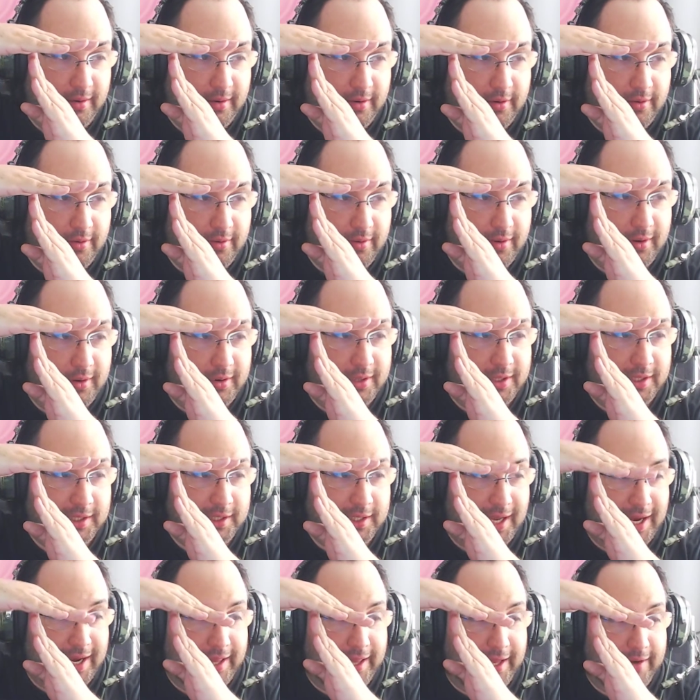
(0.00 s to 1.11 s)
or
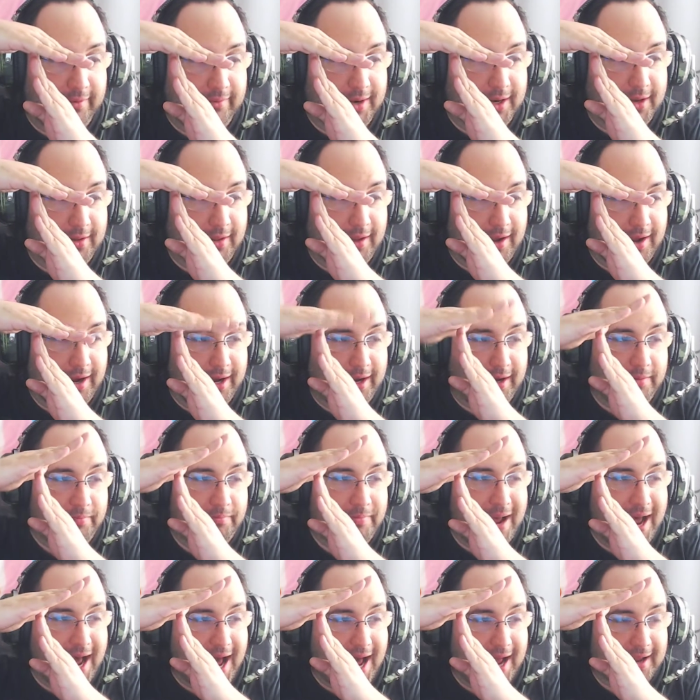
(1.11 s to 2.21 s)
slightly reclined
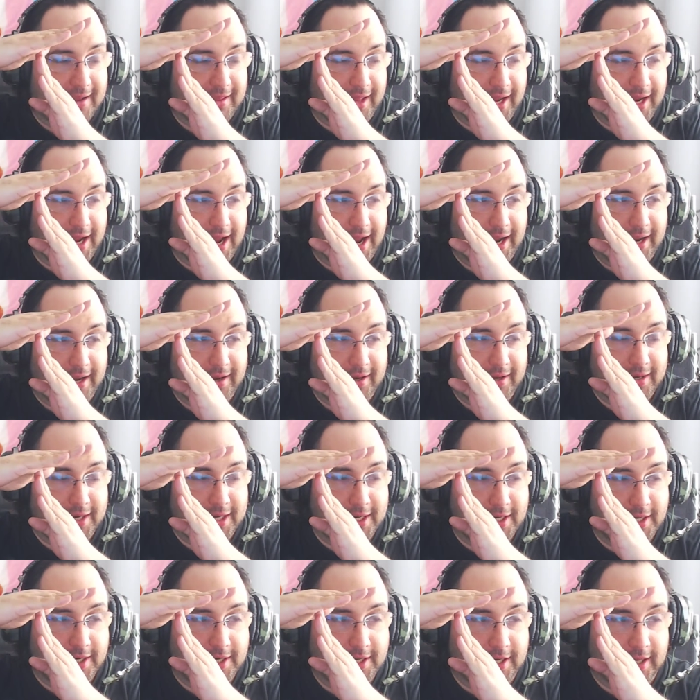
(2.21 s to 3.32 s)
back, like I
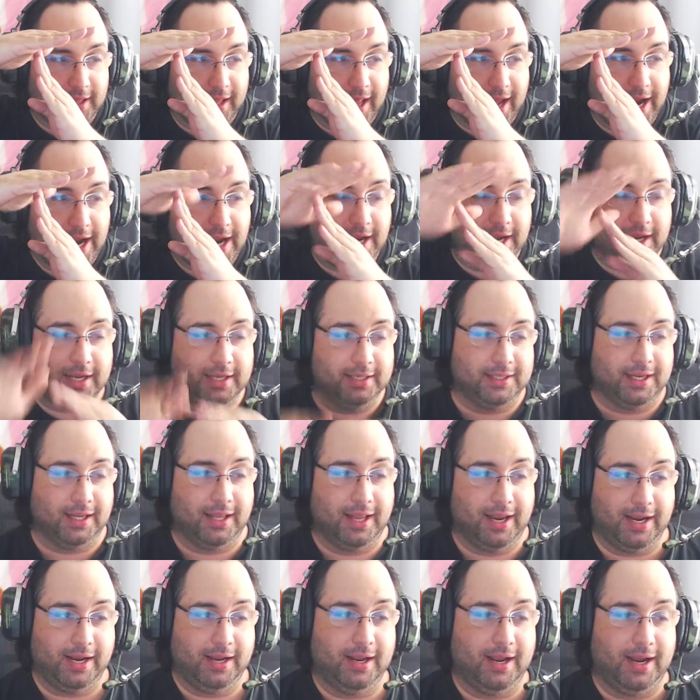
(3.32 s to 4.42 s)
tend to like, because I
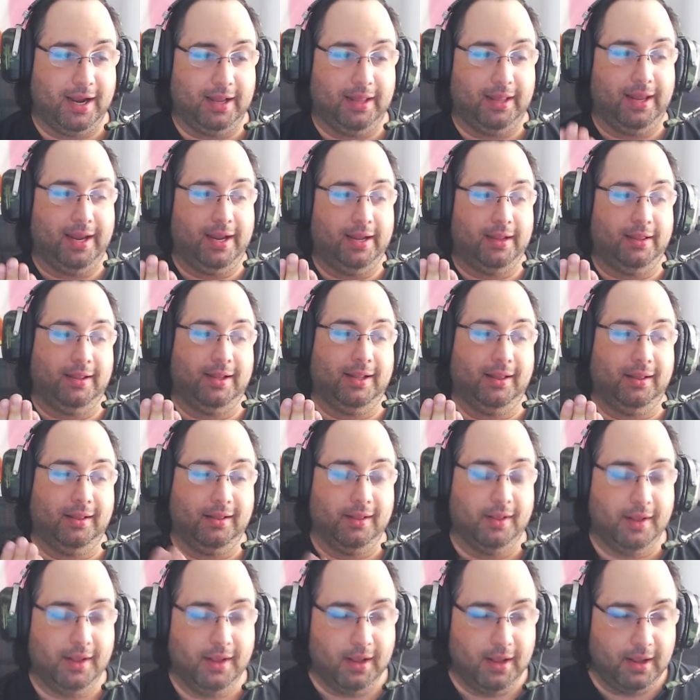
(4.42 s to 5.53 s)
like a little
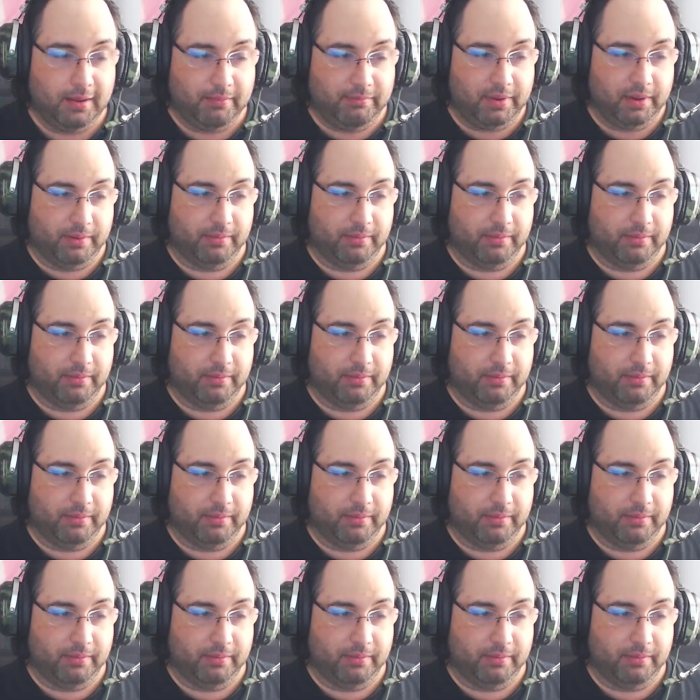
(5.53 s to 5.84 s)
bit